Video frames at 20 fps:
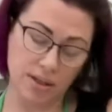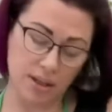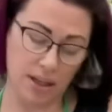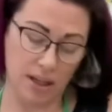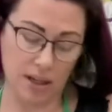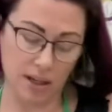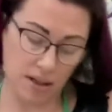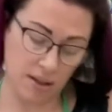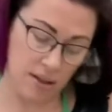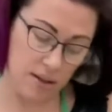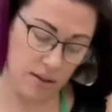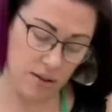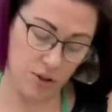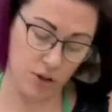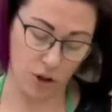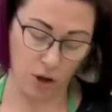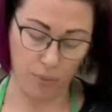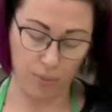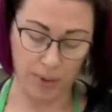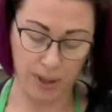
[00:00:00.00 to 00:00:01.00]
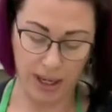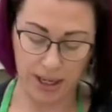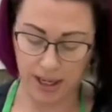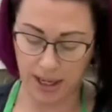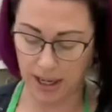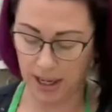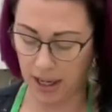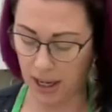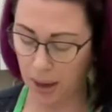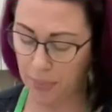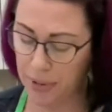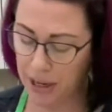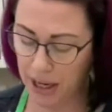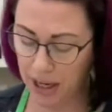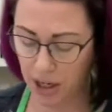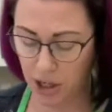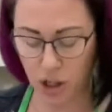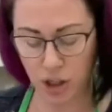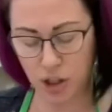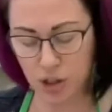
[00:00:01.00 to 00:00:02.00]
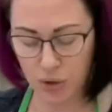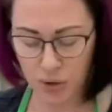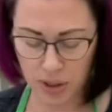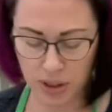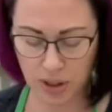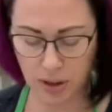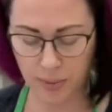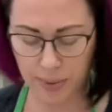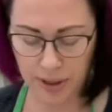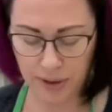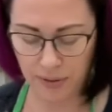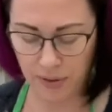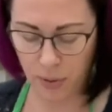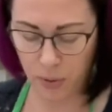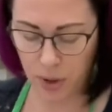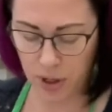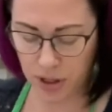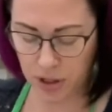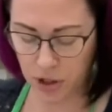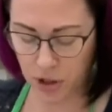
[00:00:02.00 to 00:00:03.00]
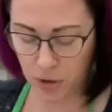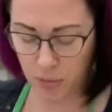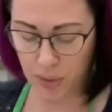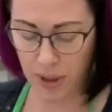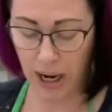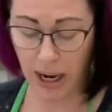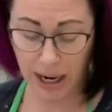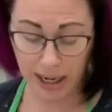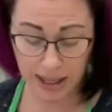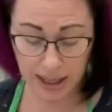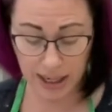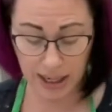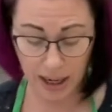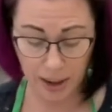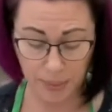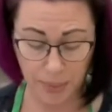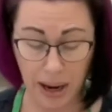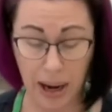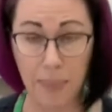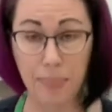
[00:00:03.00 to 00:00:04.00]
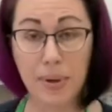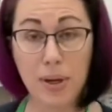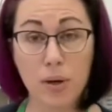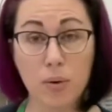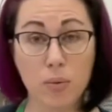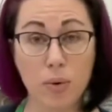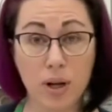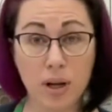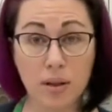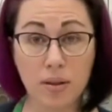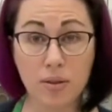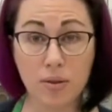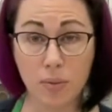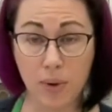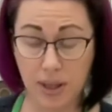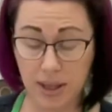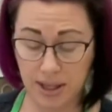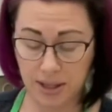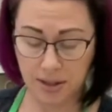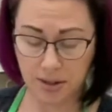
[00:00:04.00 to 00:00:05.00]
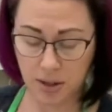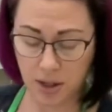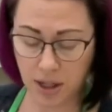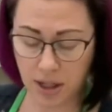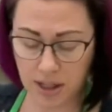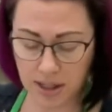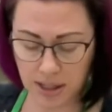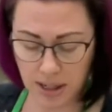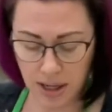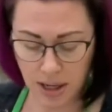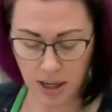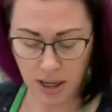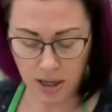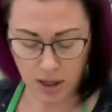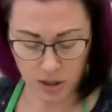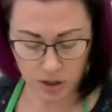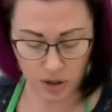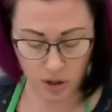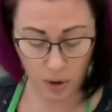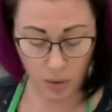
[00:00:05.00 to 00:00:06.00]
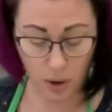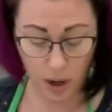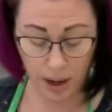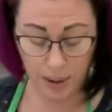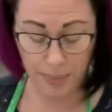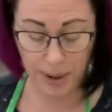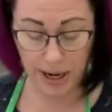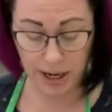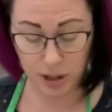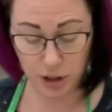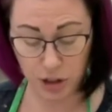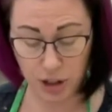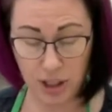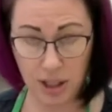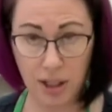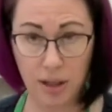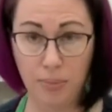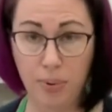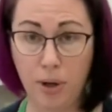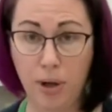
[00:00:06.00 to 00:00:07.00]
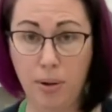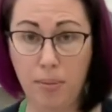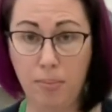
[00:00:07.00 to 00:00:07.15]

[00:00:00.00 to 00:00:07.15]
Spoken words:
gonna start blending in. I mean, I could do a little bit if I wanted to, but I think I'm happy with the way this looks. So I'm actually gonna put